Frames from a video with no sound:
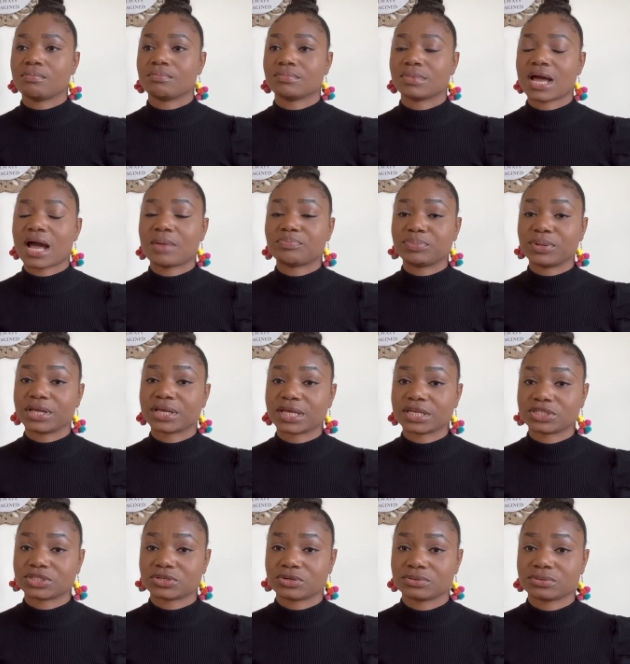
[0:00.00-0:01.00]

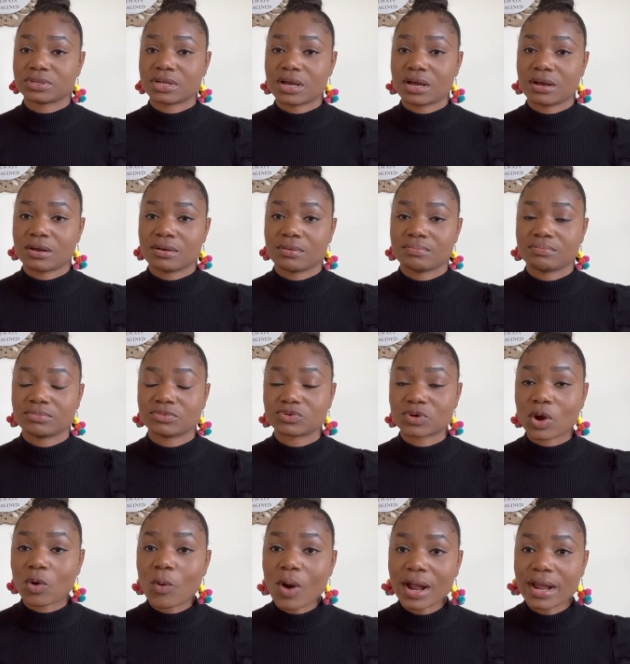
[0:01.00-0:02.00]
application
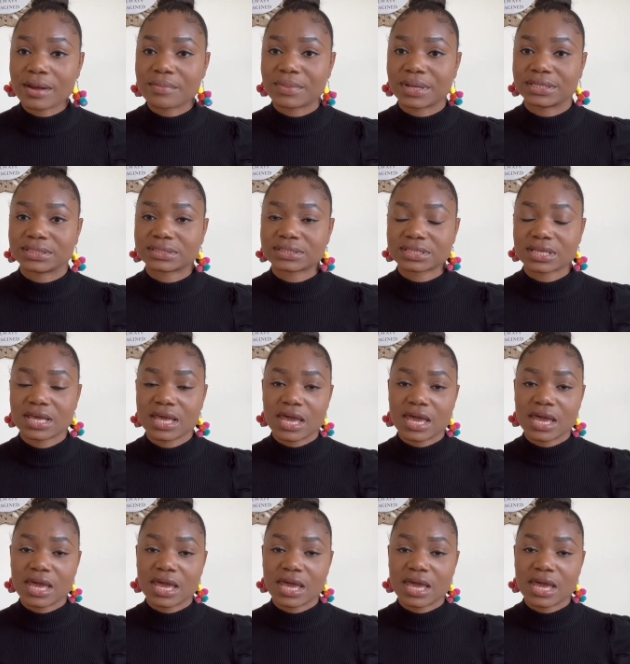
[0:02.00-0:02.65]
requirements.